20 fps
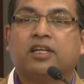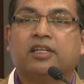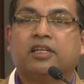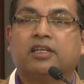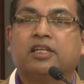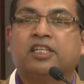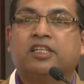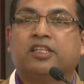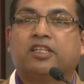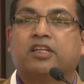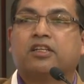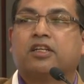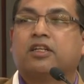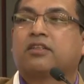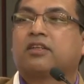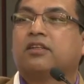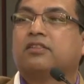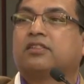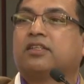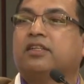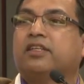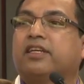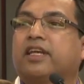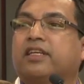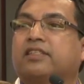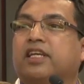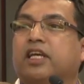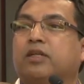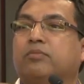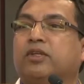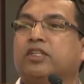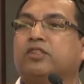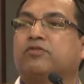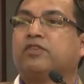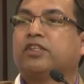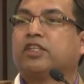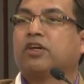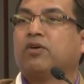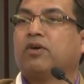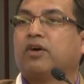eh, internal consulting assignments
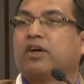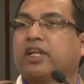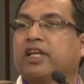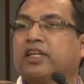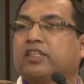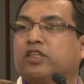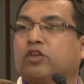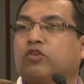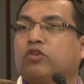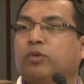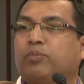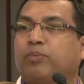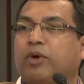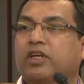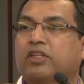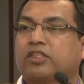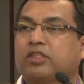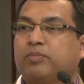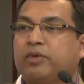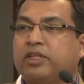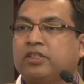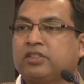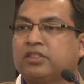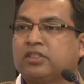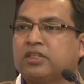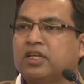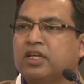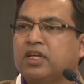with our executive participants